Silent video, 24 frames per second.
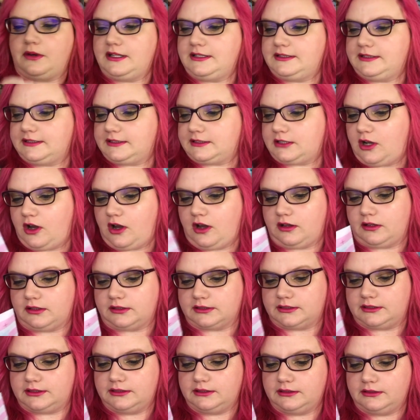What is this
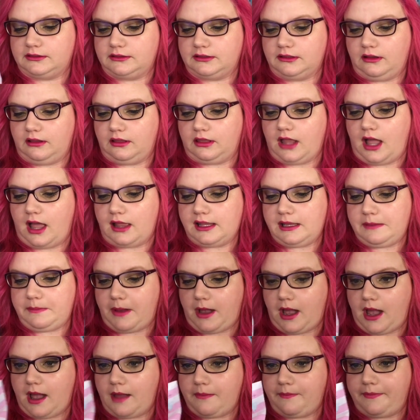called?
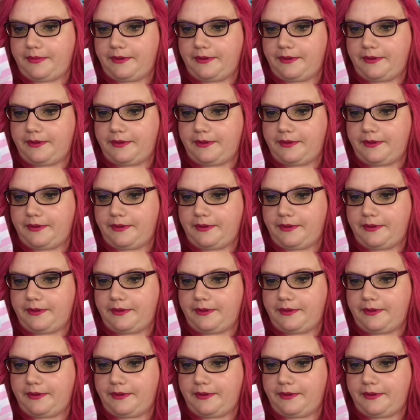Lollipop.